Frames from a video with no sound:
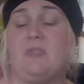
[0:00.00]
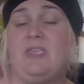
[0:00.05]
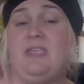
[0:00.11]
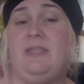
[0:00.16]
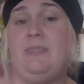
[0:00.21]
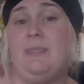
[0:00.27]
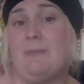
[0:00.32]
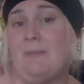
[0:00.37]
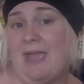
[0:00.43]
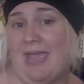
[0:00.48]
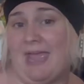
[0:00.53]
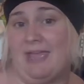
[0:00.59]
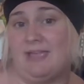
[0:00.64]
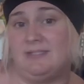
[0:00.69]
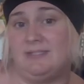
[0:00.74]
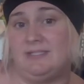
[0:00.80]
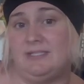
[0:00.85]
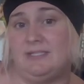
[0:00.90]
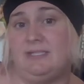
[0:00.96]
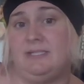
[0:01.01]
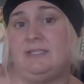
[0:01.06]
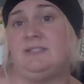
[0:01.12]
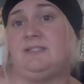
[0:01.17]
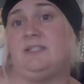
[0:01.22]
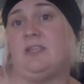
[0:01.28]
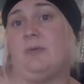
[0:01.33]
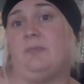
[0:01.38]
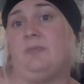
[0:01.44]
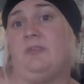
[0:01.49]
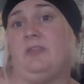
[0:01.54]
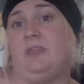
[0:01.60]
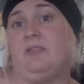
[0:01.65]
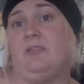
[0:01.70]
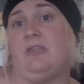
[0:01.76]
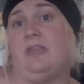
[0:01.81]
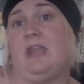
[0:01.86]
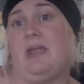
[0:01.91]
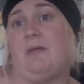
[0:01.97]
in the past it's
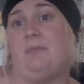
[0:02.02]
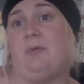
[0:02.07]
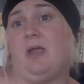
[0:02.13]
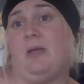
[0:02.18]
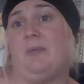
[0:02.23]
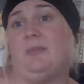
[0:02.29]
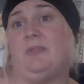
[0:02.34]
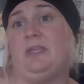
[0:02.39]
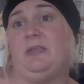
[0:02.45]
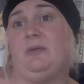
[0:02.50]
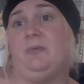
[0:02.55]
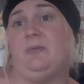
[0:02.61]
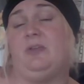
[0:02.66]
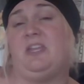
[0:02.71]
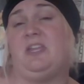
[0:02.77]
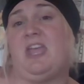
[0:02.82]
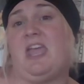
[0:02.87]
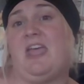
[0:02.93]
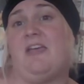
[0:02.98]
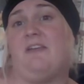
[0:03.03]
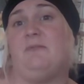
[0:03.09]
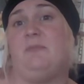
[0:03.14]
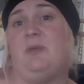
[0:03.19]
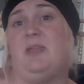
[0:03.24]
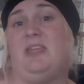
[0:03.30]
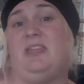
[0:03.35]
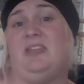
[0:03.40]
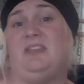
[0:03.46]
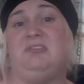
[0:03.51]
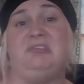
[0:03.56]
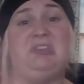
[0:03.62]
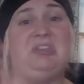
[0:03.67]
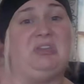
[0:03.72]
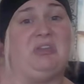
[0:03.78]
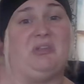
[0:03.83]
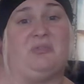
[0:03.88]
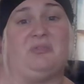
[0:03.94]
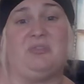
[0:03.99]
something that i probably would have been
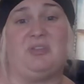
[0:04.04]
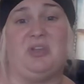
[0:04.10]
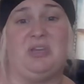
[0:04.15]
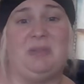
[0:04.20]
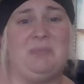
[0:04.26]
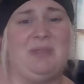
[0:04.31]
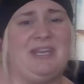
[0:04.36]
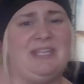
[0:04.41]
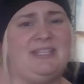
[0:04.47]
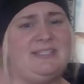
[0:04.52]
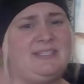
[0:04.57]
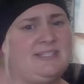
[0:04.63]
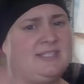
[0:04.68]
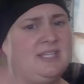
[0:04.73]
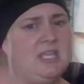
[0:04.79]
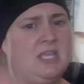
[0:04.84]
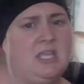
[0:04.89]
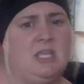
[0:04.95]
you know 30 minutes